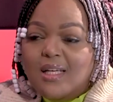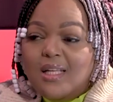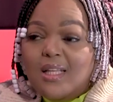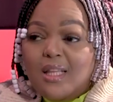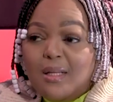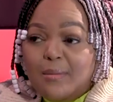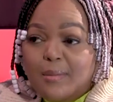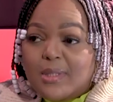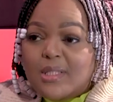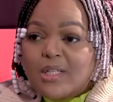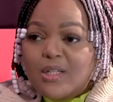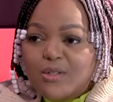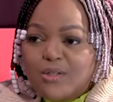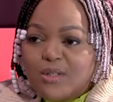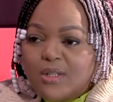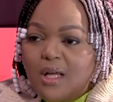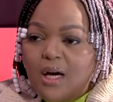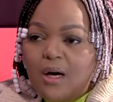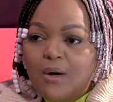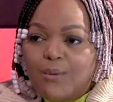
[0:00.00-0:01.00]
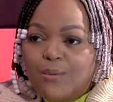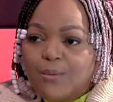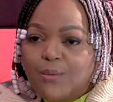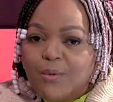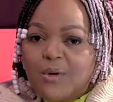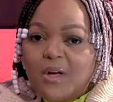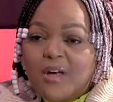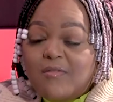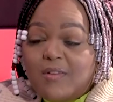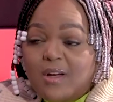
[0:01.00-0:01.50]
let me tell you now,
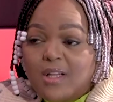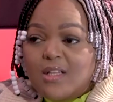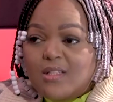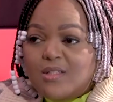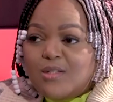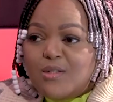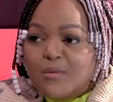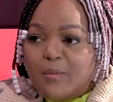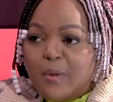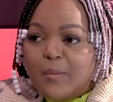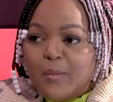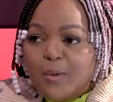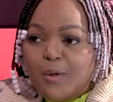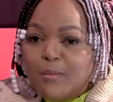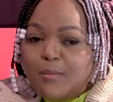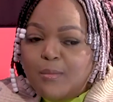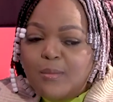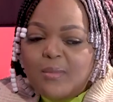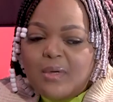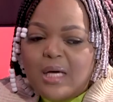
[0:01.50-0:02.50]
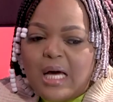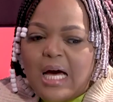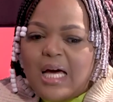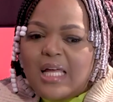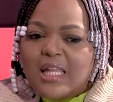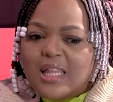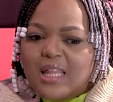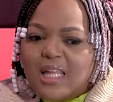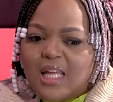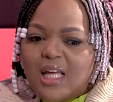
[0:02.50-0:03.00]
if I listen to my mom, I
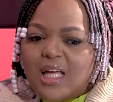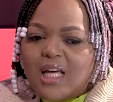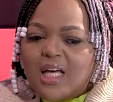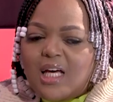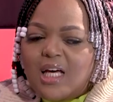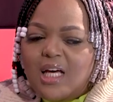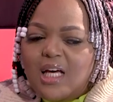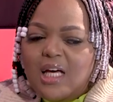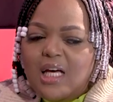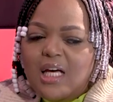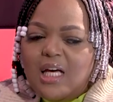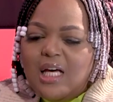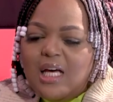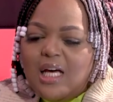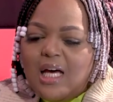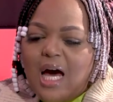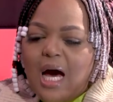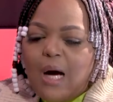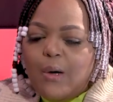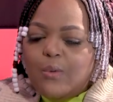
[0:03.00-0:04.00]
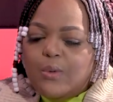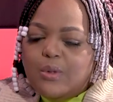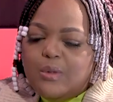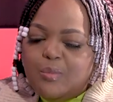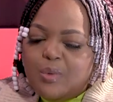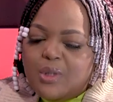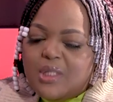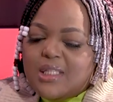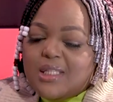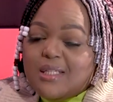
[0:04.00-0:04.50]
think I would
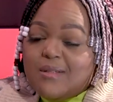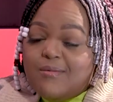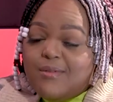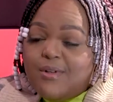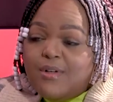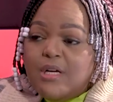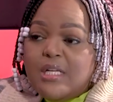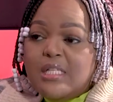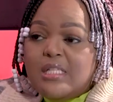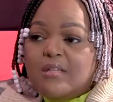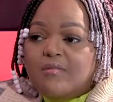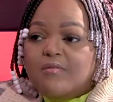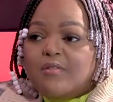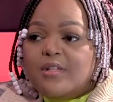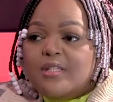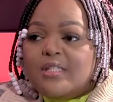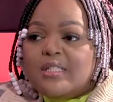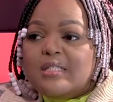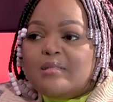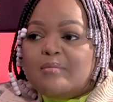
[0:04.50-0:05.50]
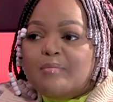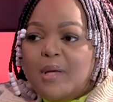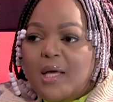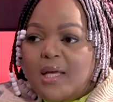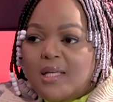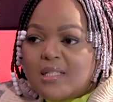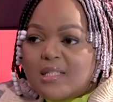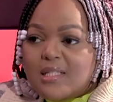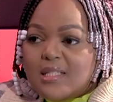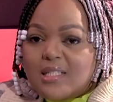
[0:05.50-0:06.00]
be in a very different
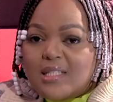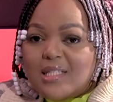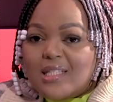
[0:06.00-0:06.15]
space.